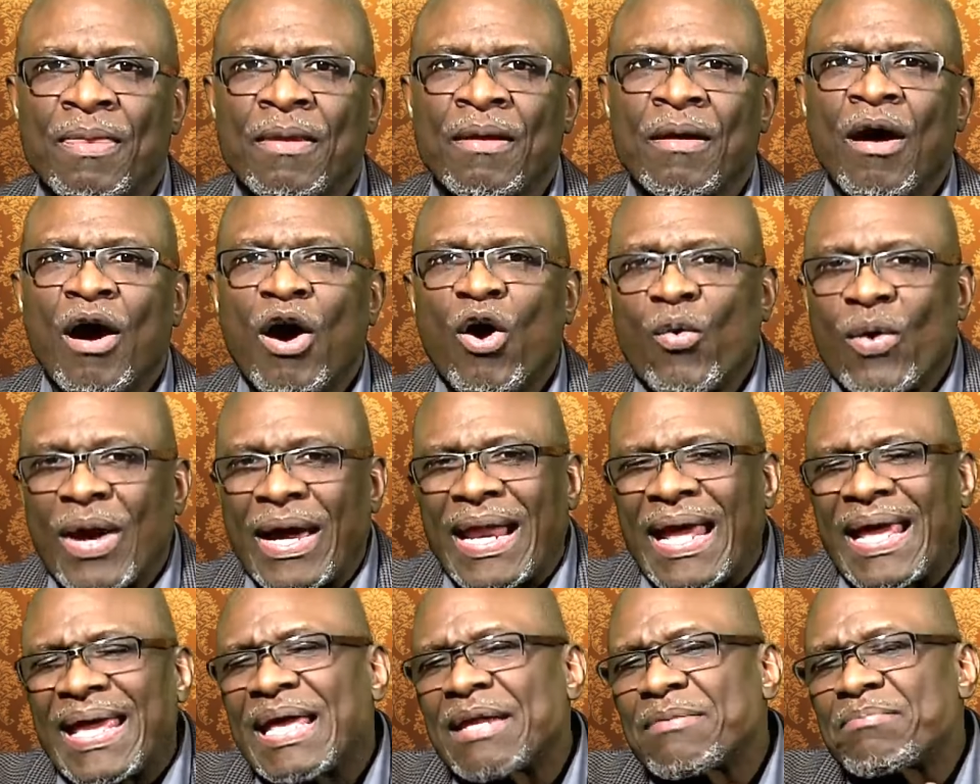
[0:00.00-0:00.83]
How can I
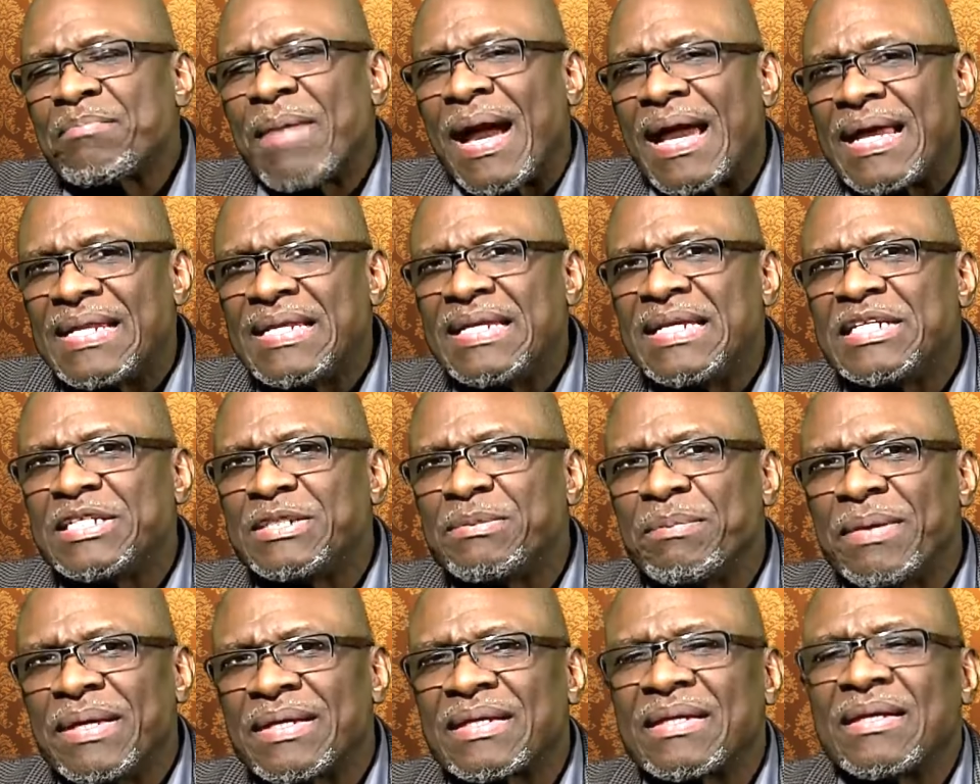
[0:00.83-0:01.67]
get my needs
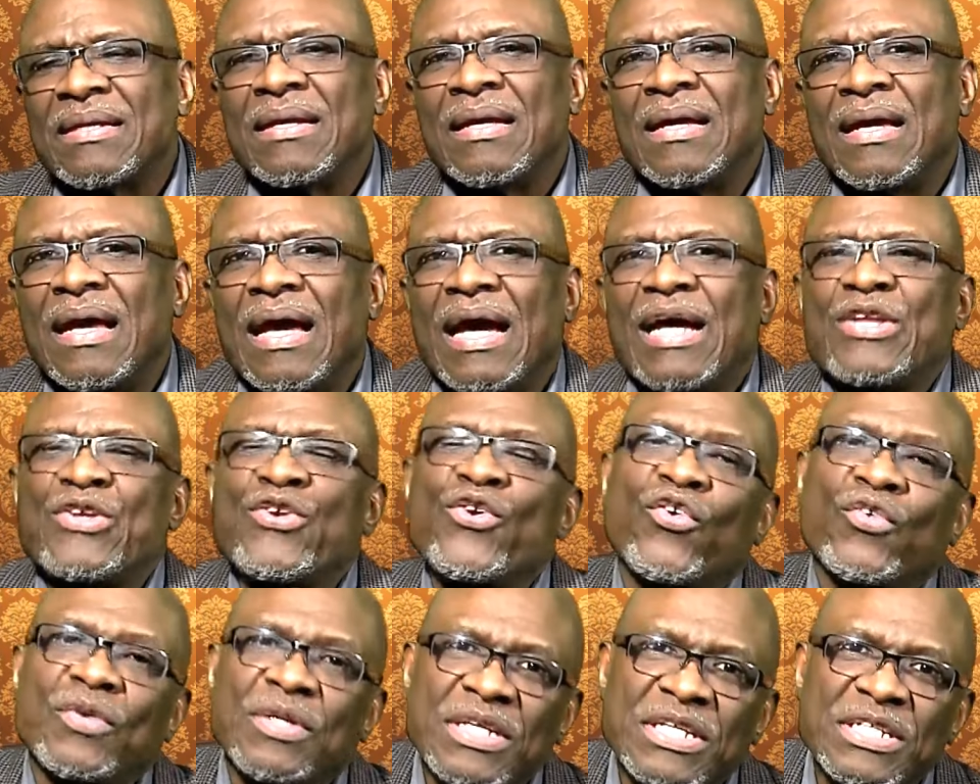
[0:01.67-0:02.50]
met and
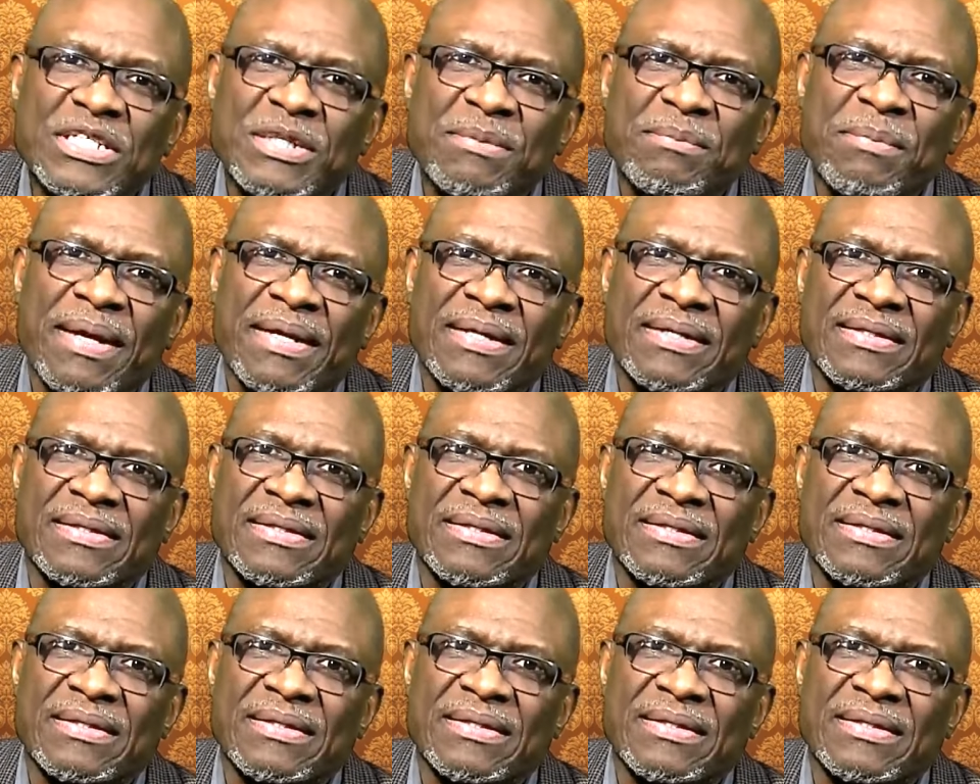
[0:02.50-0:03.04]
your needs met?